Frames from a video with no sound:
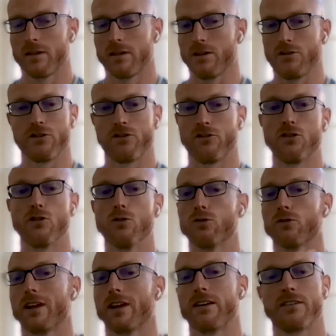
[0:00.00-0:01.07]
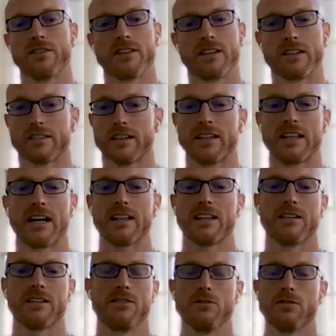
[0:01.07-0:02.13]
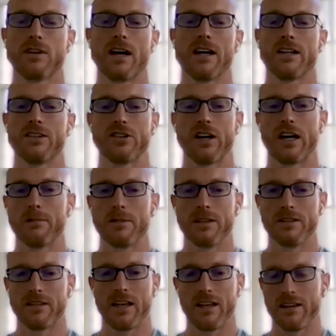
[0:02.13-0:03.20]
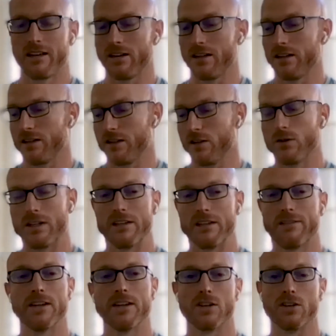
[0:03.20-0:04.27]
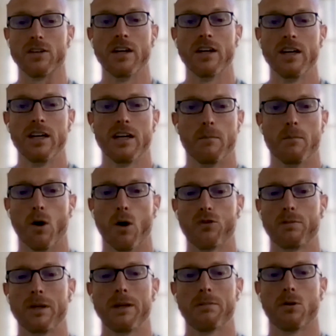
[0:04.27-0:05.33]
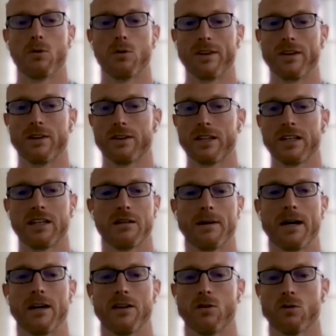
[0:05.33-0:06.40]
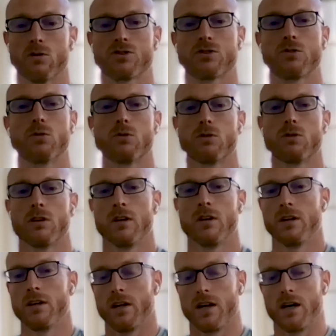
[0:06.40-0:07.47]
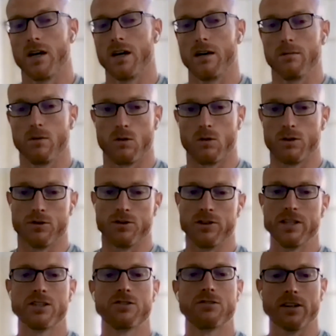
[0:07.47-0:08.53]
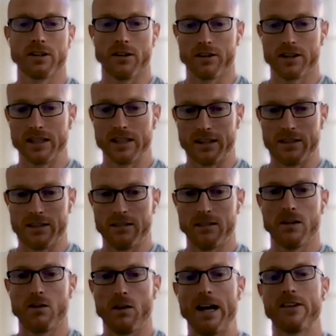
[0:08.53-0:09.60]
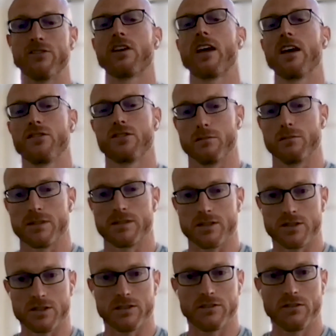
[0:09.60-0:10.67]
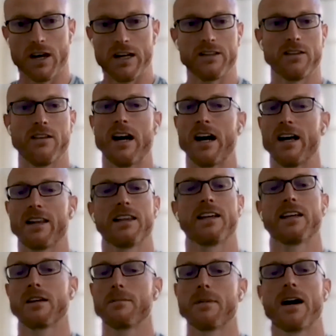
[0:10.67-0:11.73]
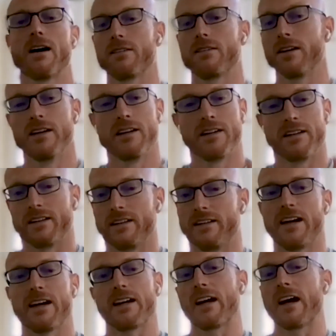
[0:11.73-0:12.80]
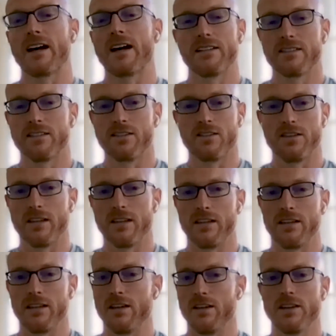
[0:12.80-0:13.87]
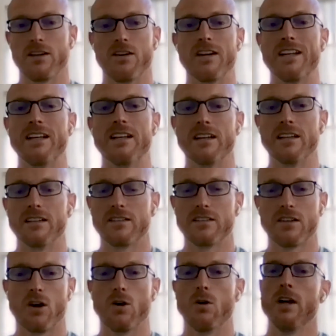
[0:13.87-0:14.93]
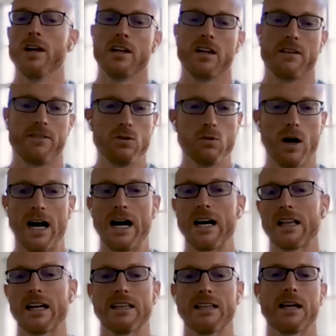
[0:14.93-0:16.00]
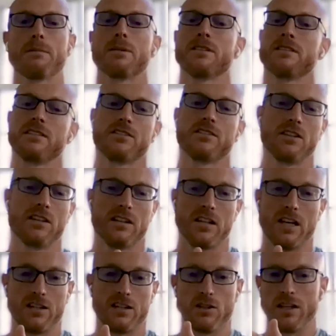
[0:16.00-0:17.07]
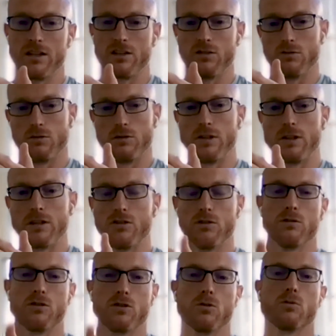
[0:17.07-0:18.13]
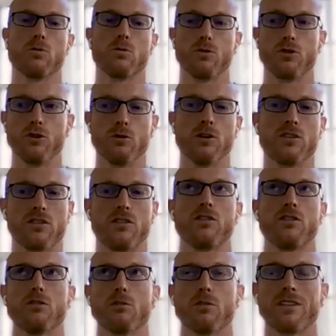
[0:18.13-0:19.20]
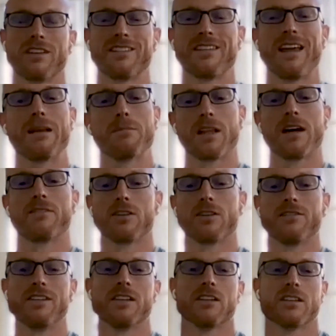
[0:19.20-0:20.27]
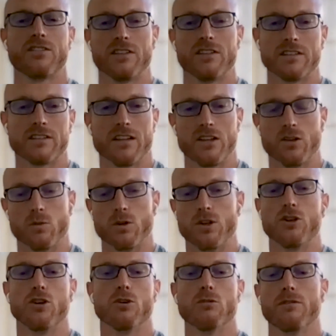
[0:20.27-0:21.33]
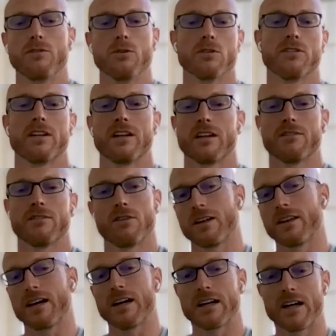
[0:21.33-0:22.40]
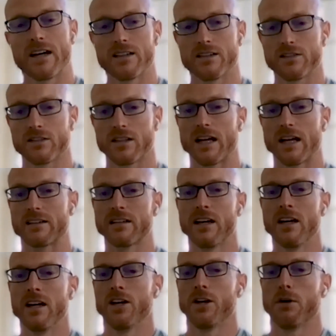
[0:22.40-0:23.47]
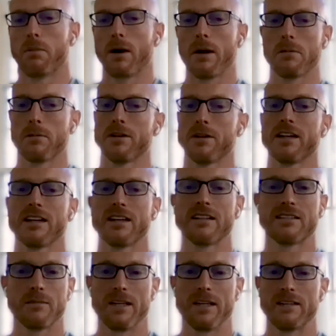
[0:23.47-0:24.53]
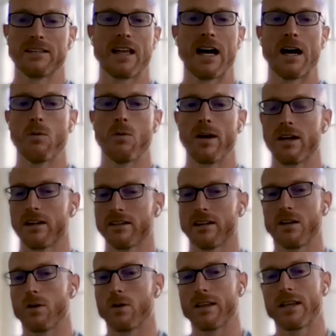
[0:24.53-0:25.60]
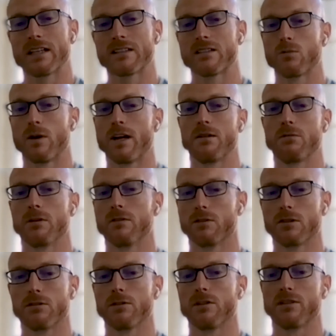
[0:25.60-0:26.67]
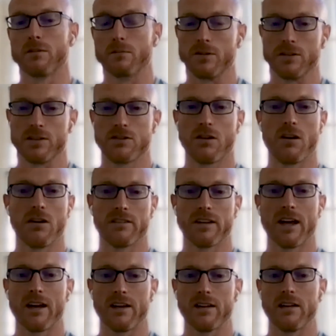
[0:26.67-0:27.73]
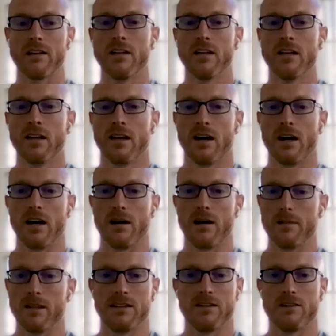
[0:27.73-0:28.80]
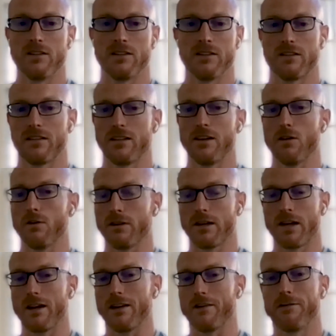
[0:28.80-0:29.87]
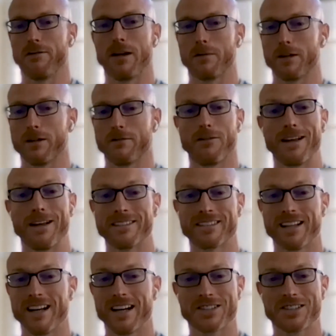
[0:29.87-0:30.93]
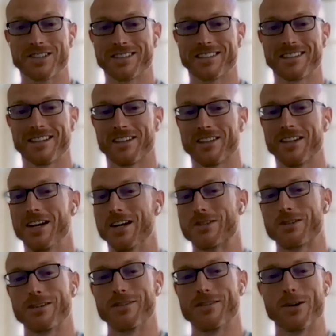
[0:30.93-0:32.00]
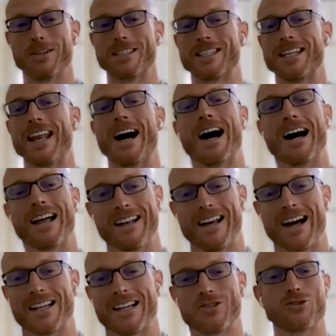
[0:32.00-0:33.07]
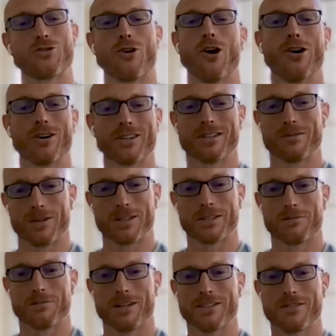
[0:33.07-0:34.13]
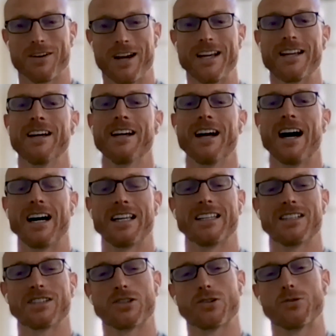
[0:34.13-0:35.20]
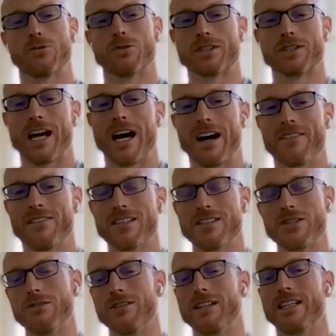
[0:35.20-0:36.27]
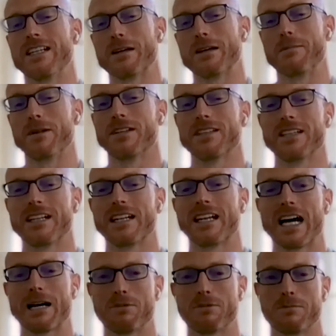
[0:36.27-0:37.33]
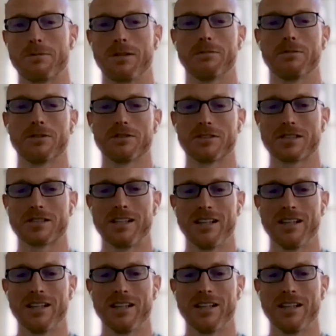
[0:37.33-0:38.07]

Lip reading: just newsletters, things like that if you've got a job that you need filled, most people when they're thinking about your school or your district are thinking, education positions, right? They're not thinking about the tech guys that are needed. So if you highlight that position and you do it with the same level of diligence that you would do if you were sitting in front of that college class, you're probably going to get some hits that way. And I'll tell you what, that's the way that we've recruited some really strong talent. Is just, the kind of the family and friends connection still. So even though it's not as strong as it once was, right? I think schools have this unique ability to capture people's